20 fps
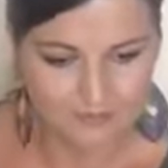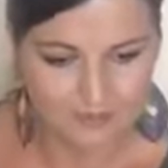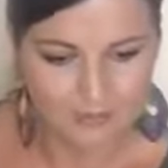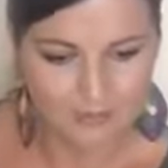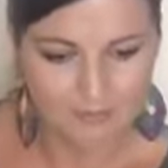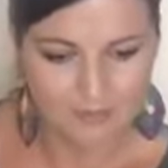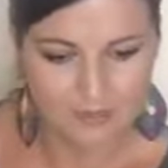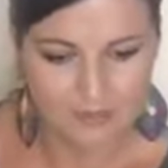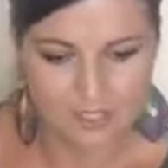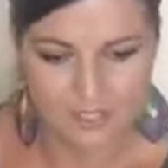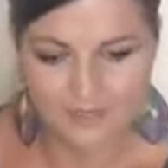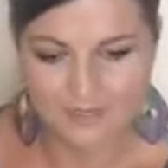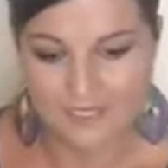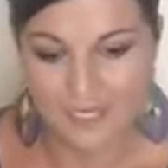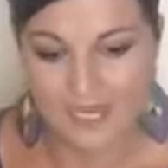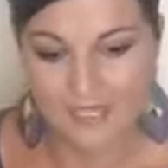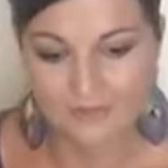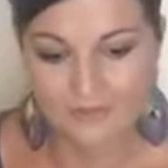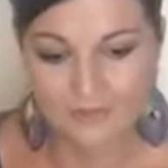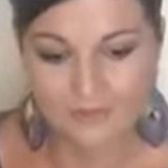But
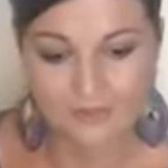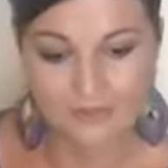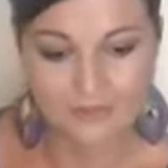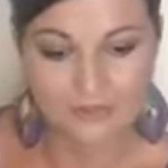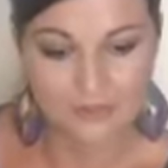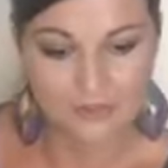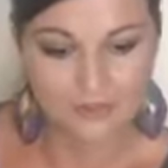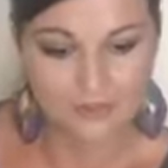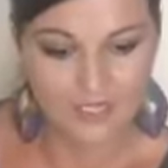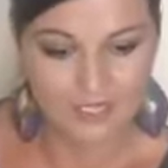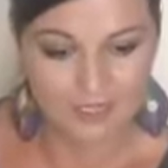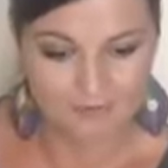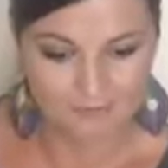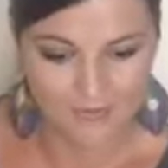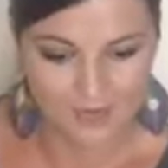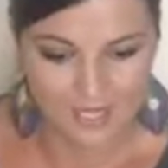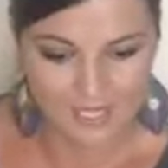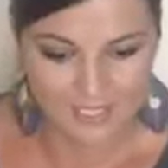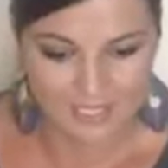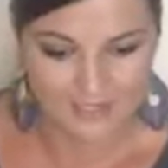I don't know if
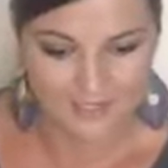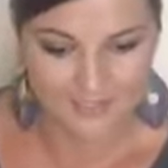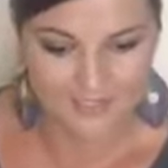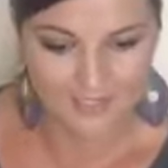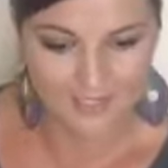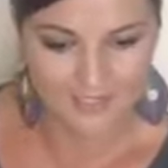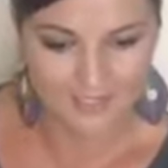I can see